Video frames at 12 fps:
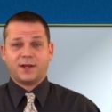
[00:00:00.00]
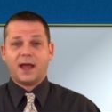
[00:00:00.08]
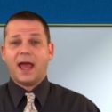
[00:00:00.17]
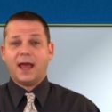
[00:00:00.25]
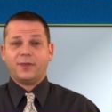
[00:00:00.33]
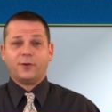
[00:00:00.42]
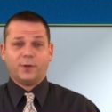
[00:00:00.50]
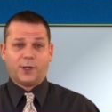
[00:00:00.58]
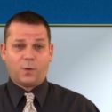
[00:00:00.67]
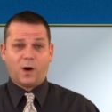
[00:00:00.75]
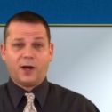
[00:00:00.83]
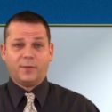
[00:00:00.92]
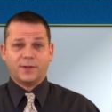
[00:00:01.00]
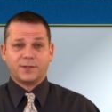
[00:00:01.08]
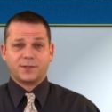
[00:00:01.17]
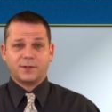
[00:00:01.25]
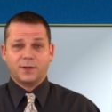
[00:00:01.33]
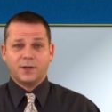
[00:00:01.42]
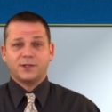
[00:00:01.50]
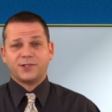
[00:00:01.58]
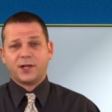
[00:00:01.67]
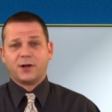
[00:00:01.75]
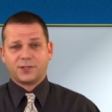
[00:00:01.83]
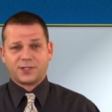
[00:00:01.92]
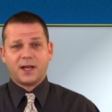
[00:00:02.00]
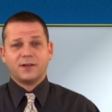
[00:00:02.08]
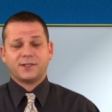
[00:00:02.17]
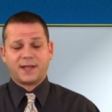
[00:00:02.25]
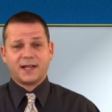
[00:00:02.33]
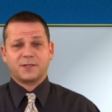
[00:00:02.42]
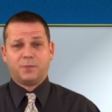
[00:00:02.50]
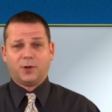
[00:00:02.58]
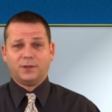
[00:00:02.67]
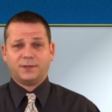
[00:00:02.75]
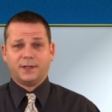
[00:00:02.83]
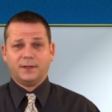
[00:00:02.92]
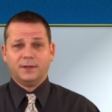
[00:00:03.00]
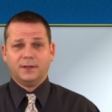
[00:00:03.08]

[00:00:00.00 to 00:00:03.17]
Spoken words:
and their requirements, see our sales tax bulletin,